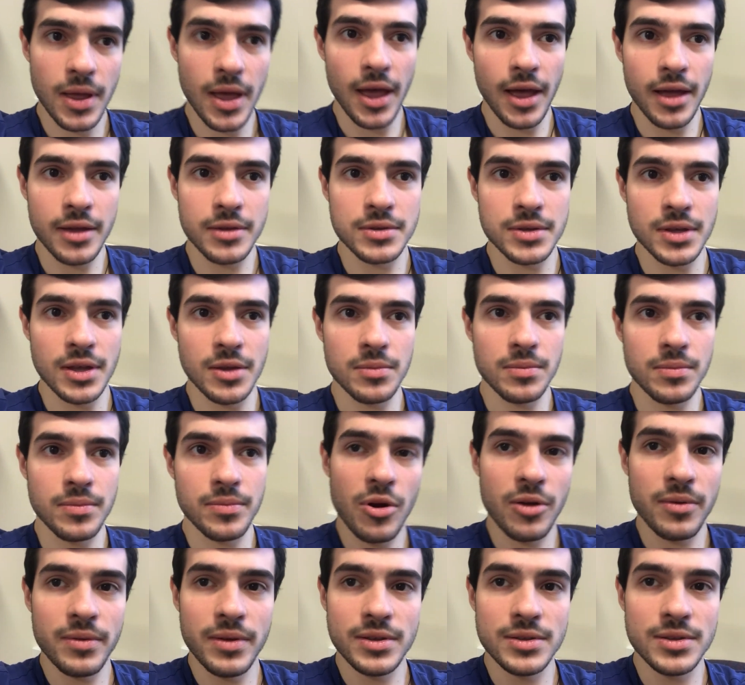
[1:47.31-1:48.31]
and it
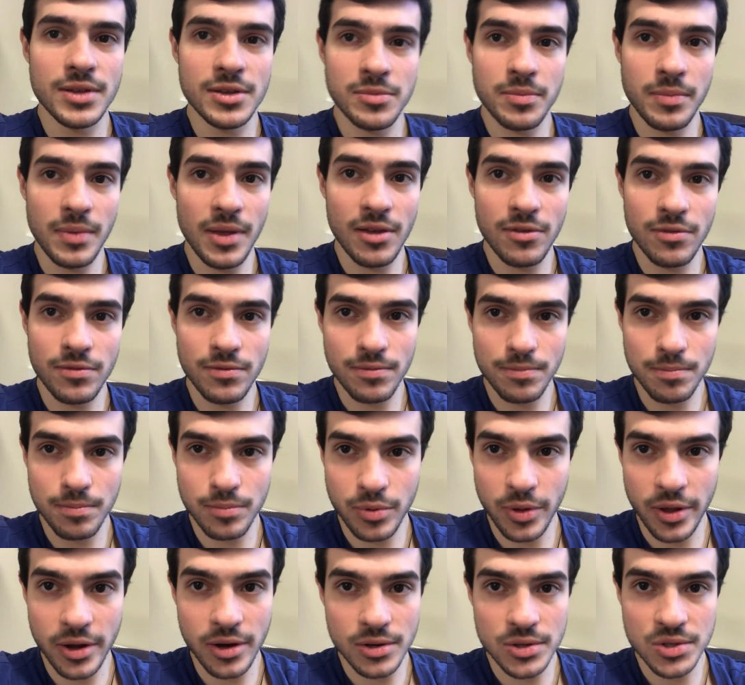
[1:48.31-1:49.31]
probably didn't make
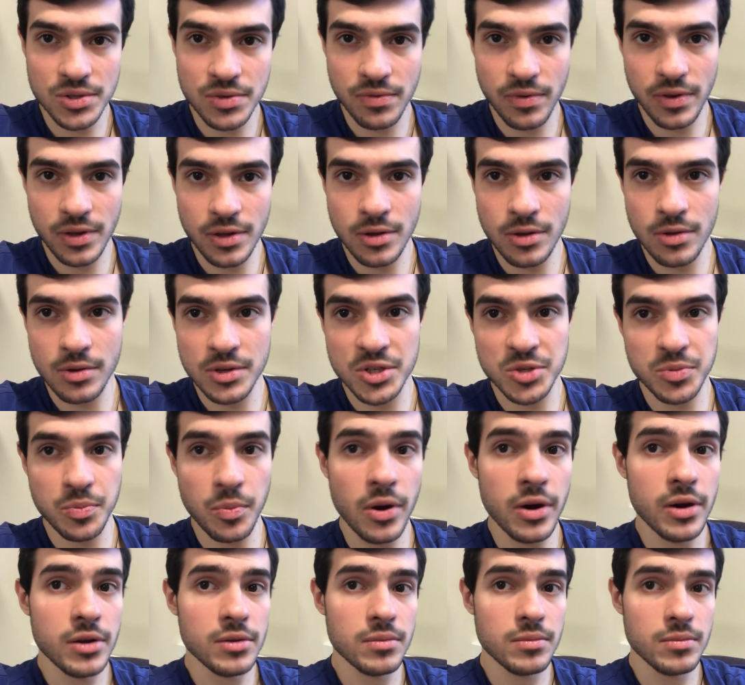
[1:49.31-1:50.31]
players feel
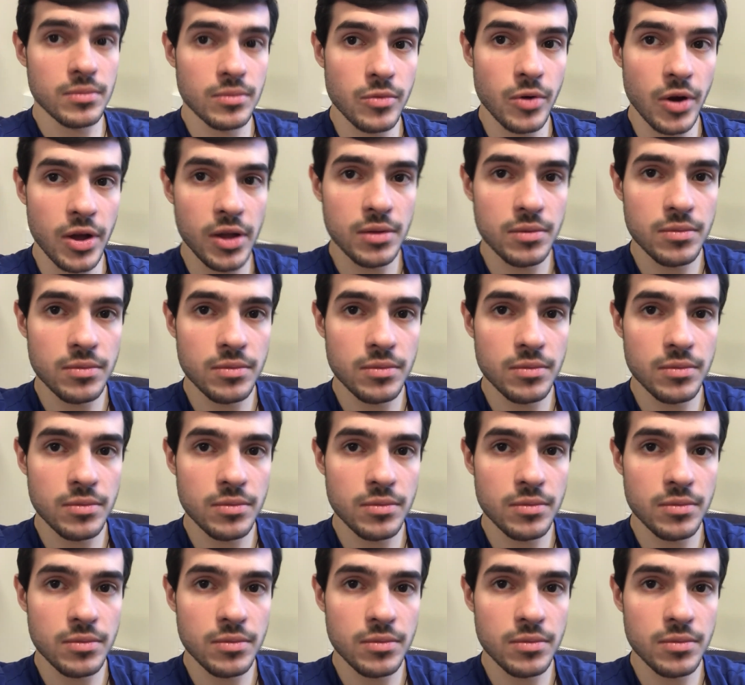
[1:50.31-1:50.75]
smart, right,